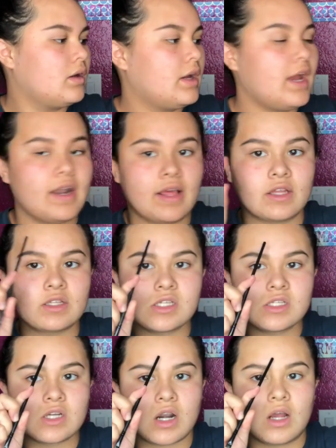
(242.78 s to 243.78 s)
And I like
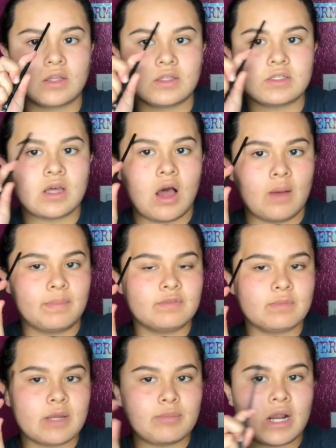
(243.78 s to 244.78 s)
to start on the top of
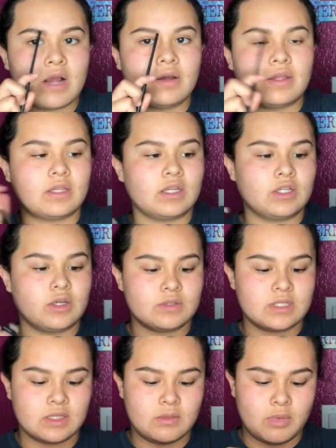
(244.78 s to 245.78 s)
my brow and then go
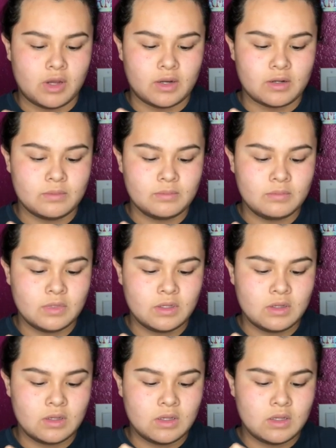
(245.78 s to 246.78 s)
to the bottom.
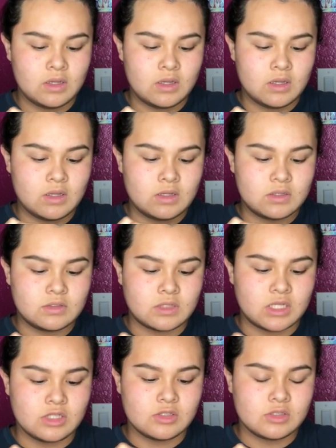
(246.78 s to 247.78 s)
So
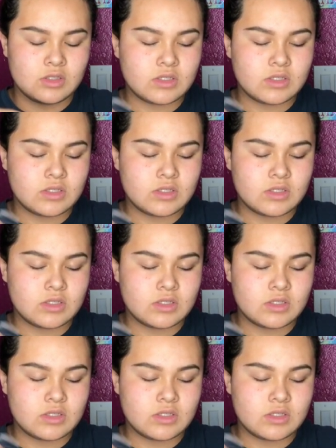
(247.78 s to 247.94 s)
I usually